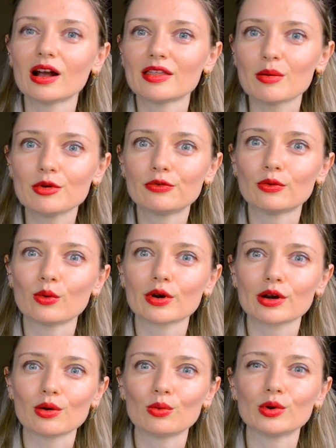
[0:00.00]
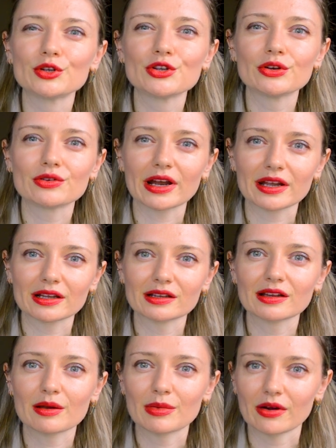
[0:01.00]
Number four, what do you
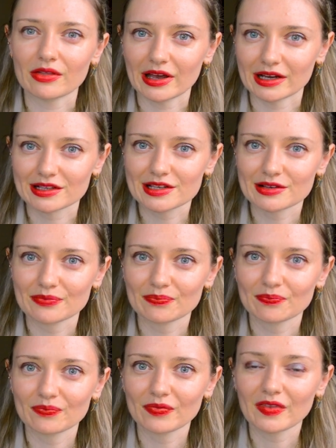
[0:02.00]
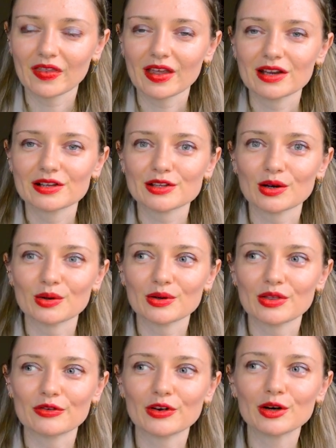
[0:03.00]
reckon about that? So
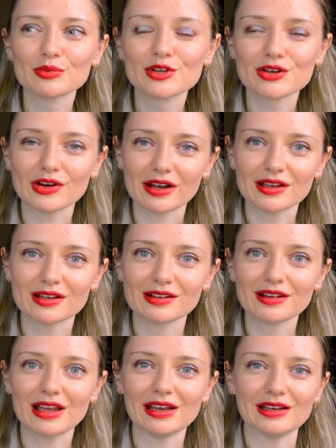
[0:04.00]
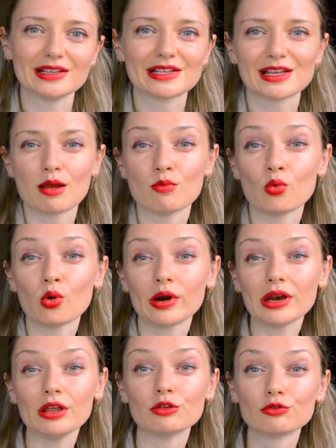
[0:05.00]
the verb to reckon is a
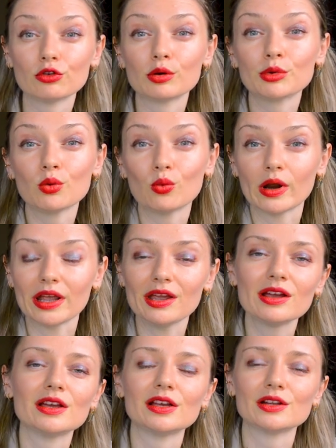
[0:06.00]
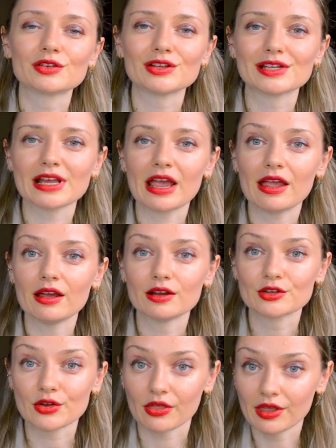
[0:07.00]
more informal way to say
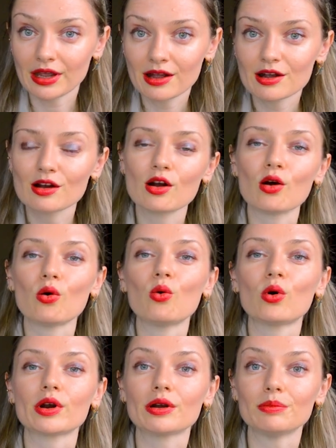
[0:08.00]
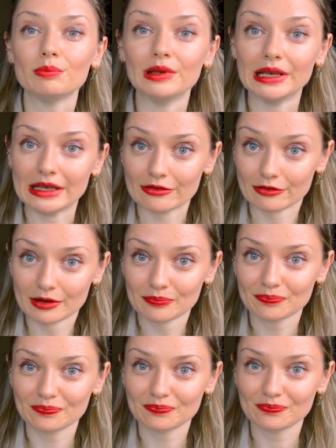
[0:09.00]
to think or believe.
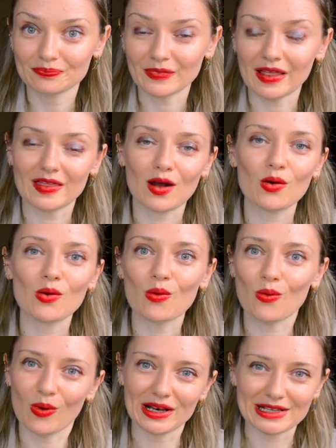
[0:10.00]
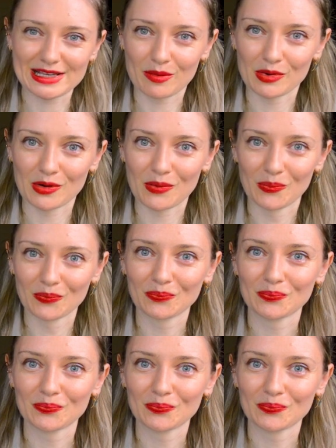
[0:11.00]
And now one example.